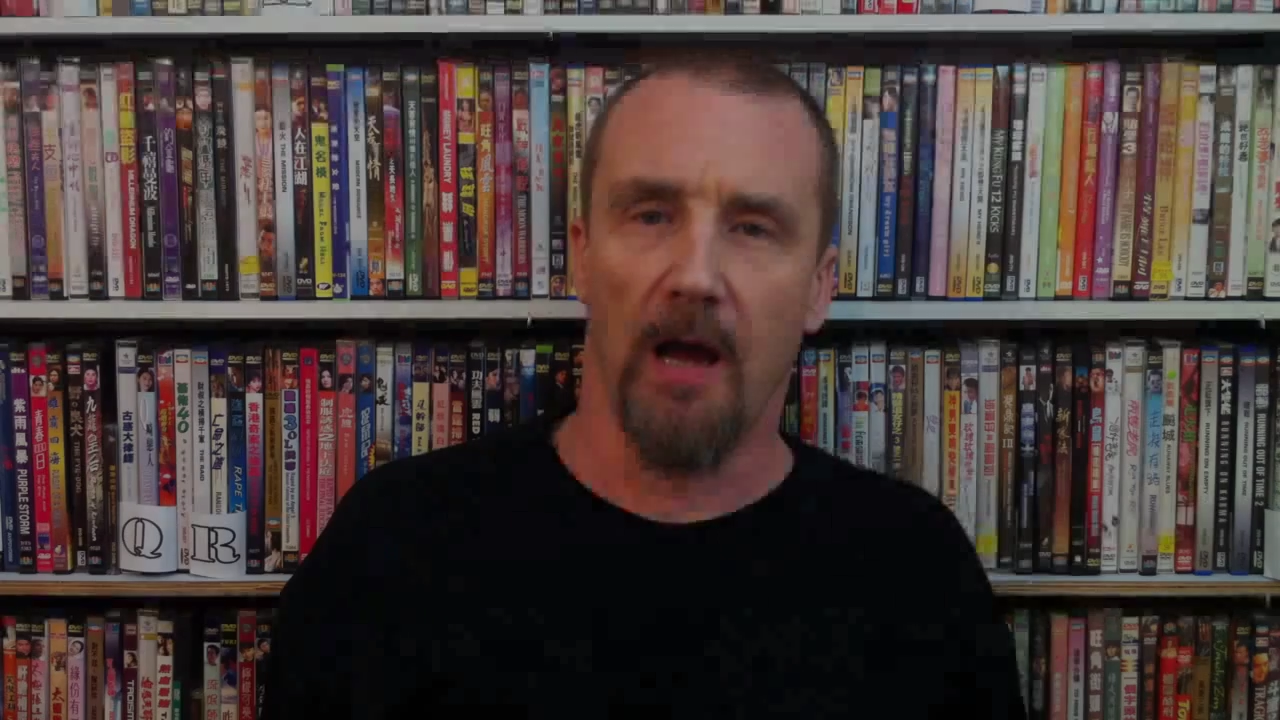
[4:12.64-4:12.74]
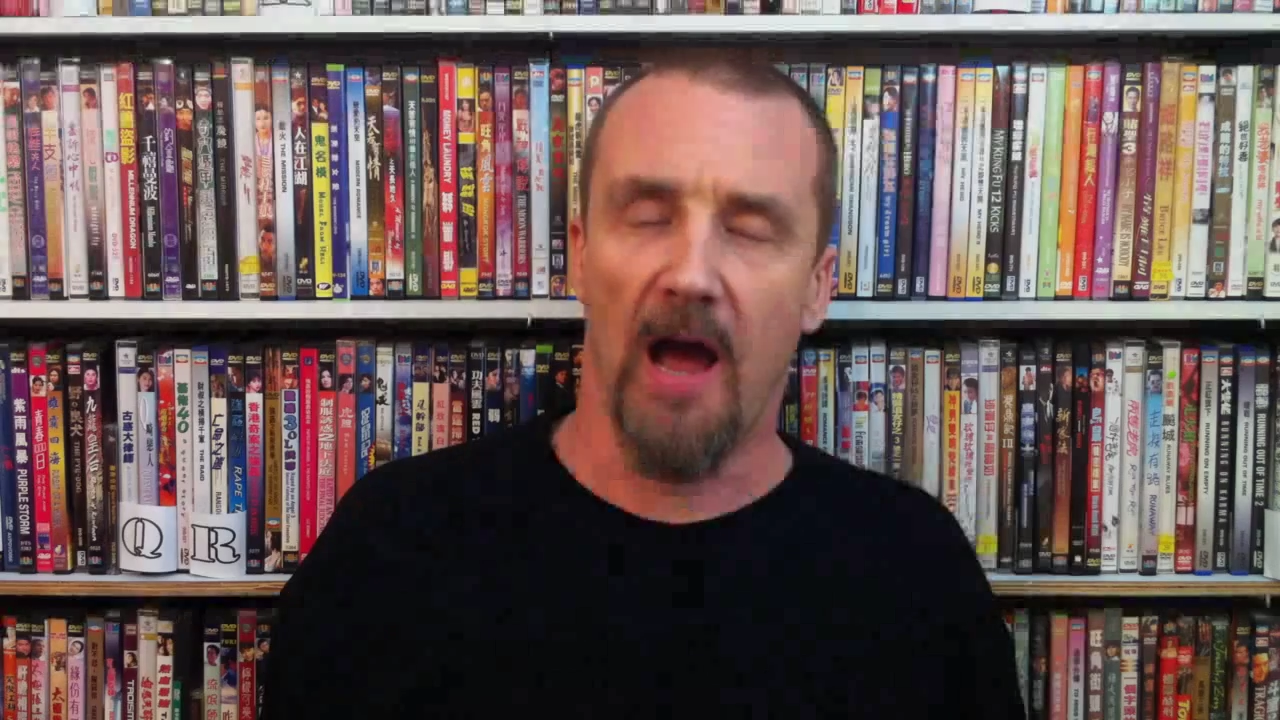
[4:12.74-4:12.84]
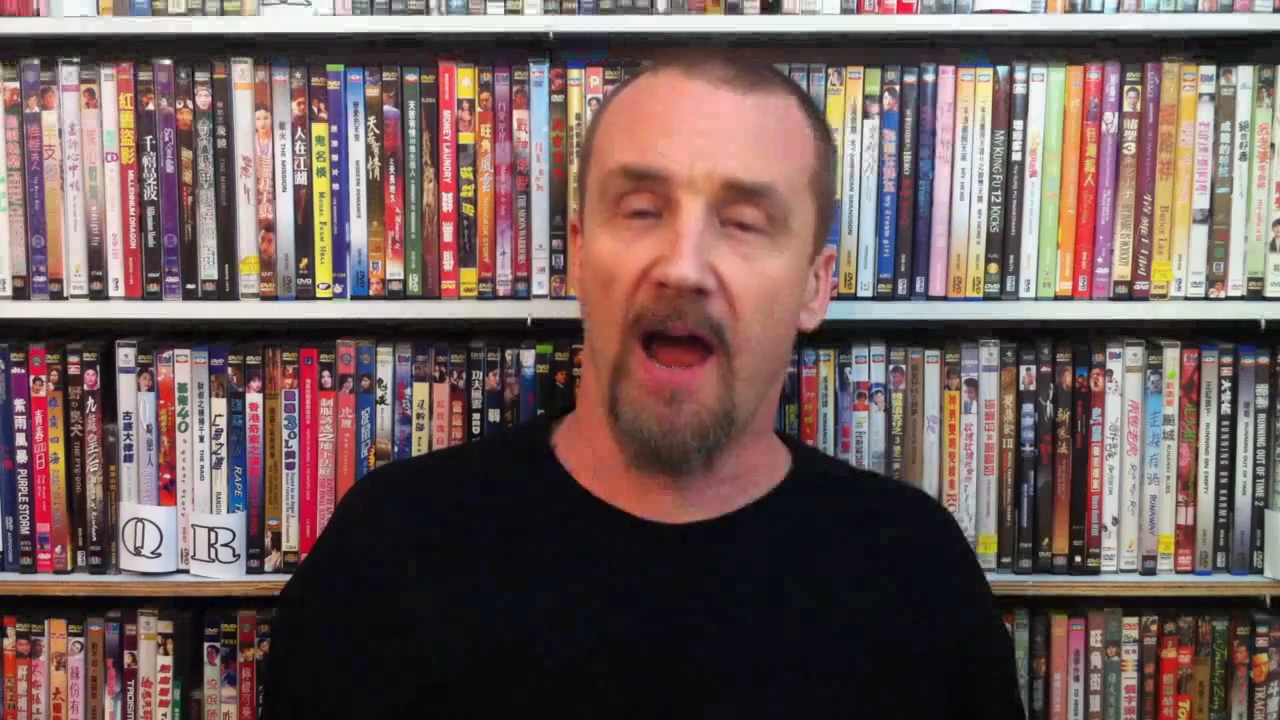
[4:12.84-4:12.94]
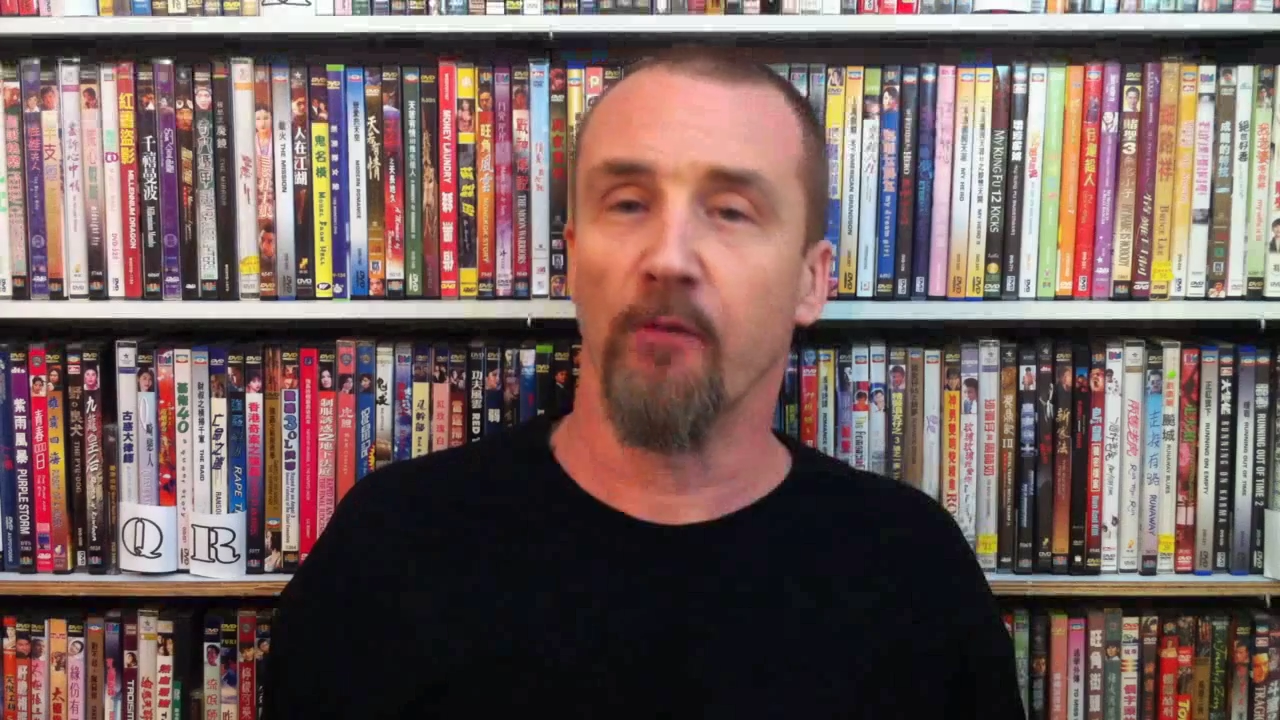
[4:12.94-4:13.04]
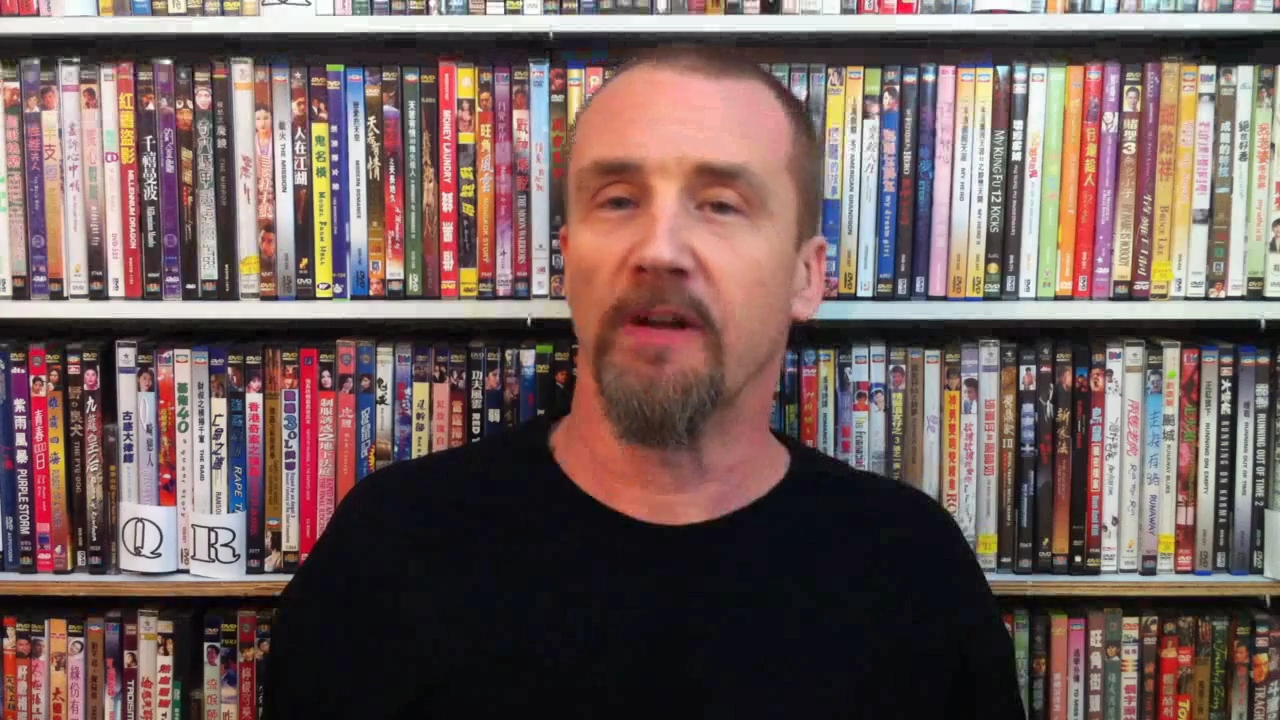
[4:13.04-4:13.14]

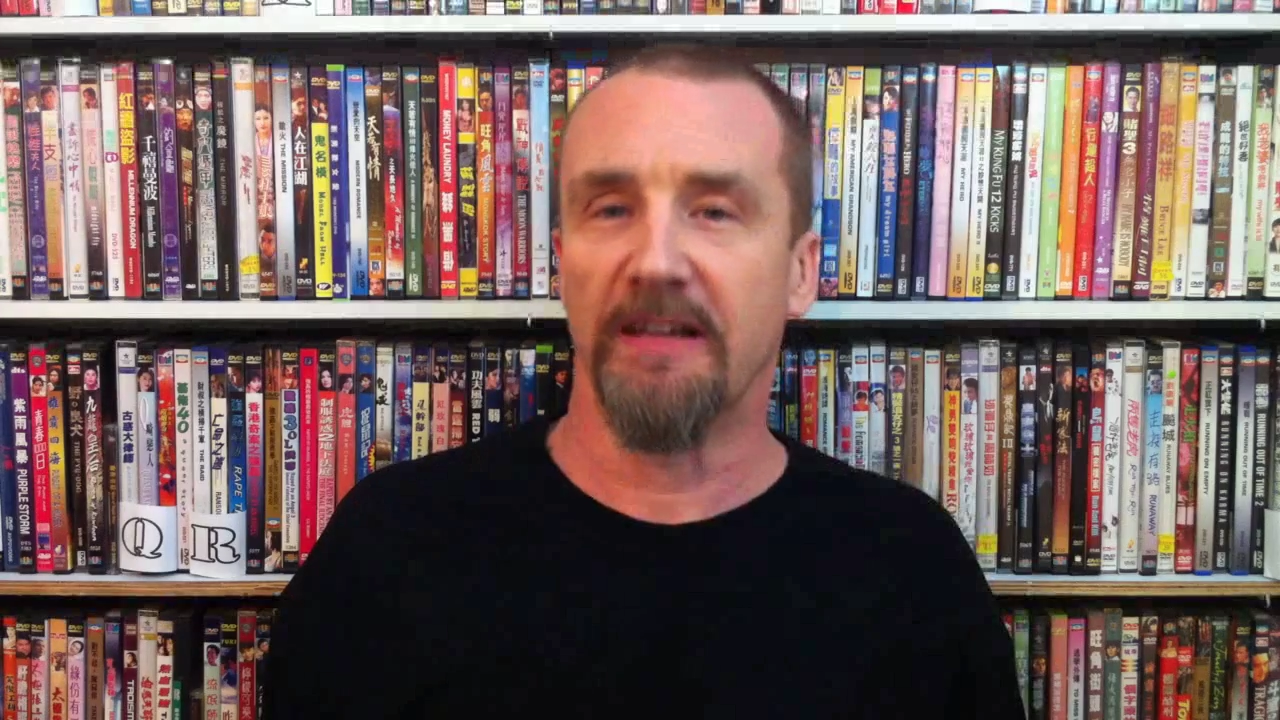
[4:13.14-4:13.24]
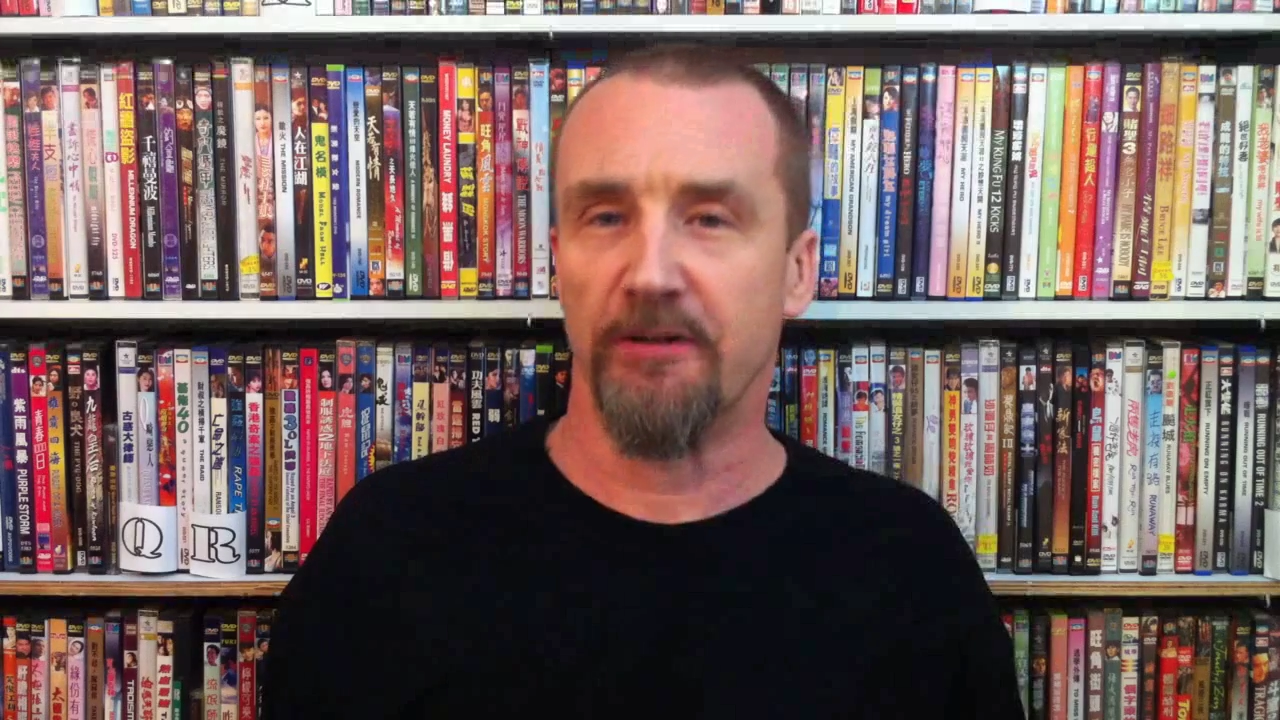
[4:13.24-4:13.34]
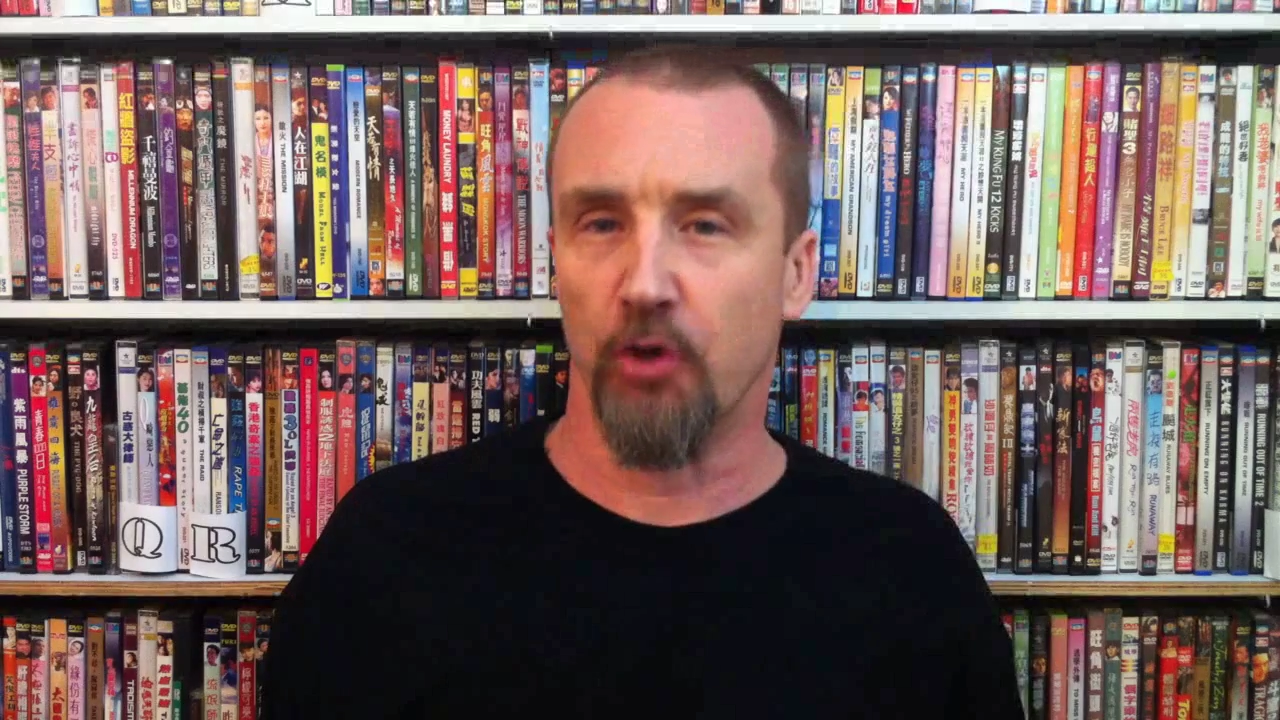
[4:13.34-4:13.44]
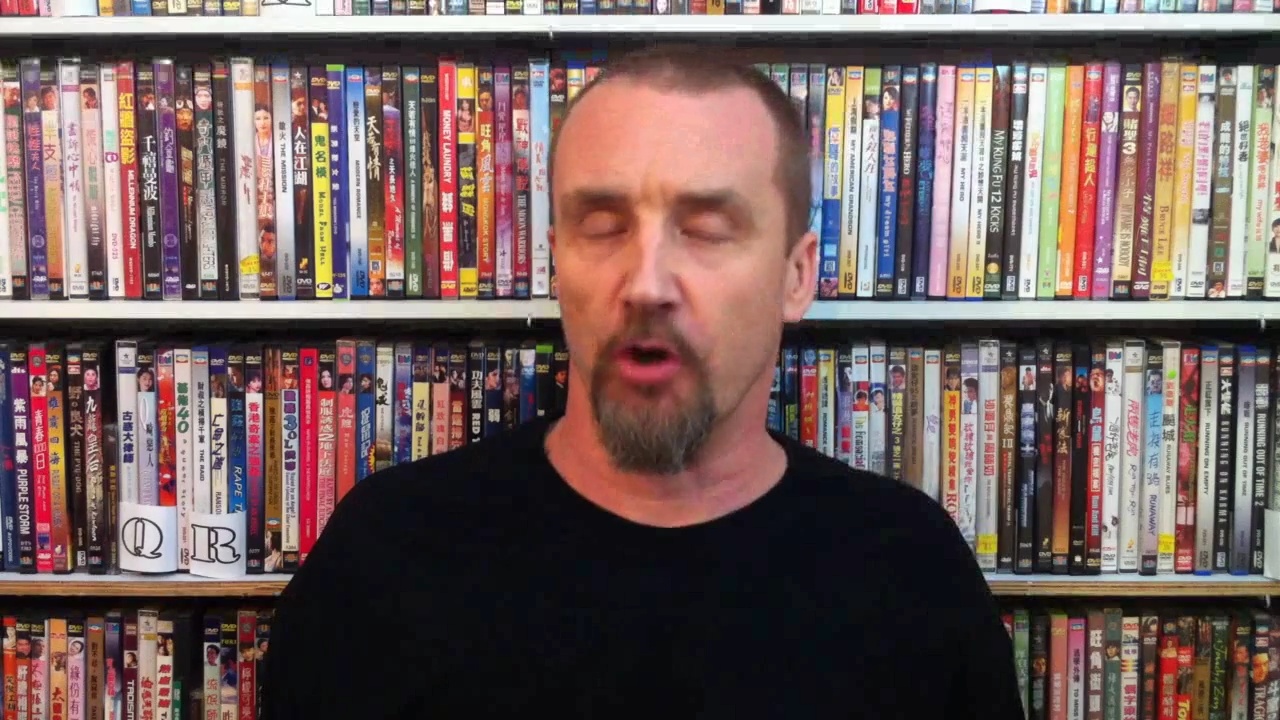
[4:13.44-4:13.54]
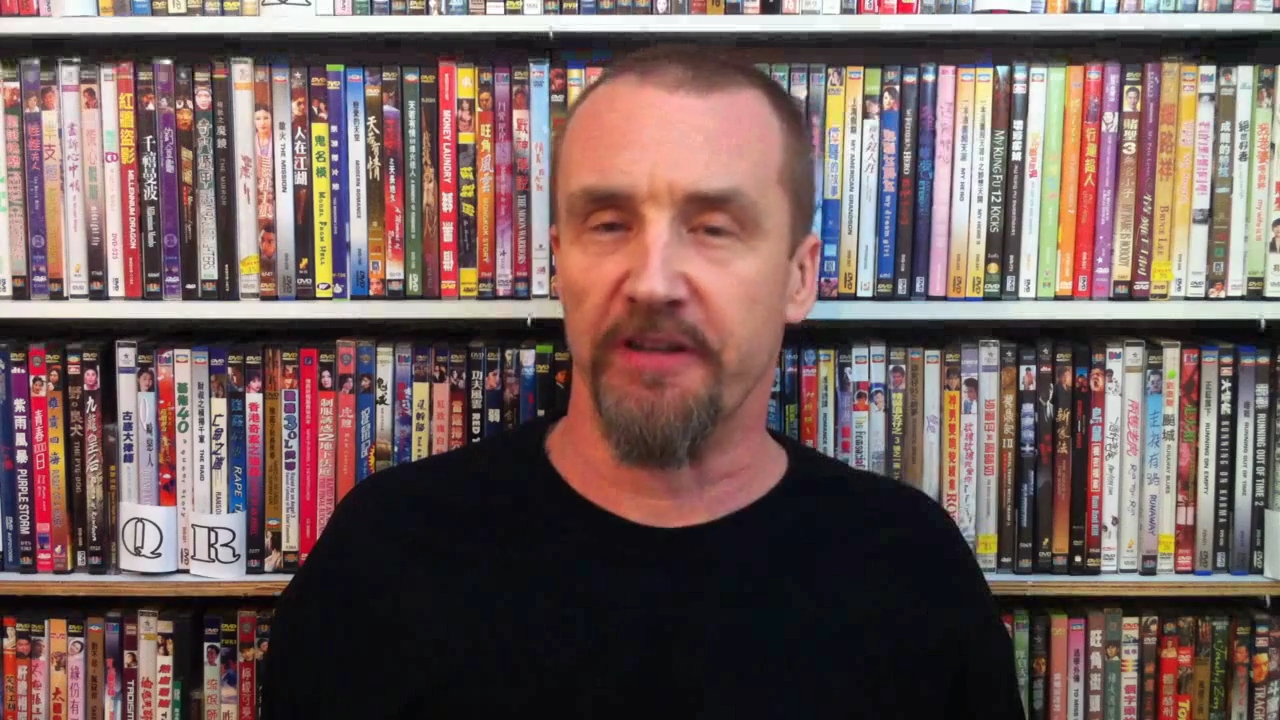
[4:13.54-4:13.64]
I really
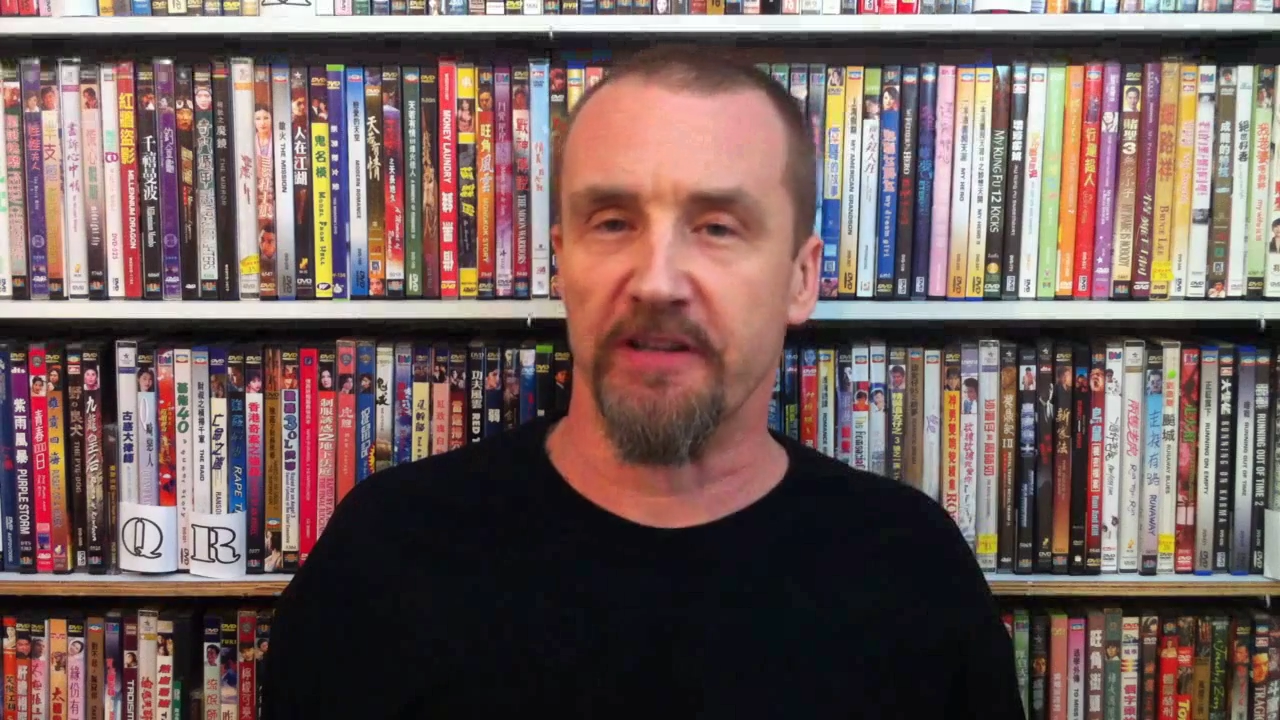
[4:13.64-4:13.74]
enjoyed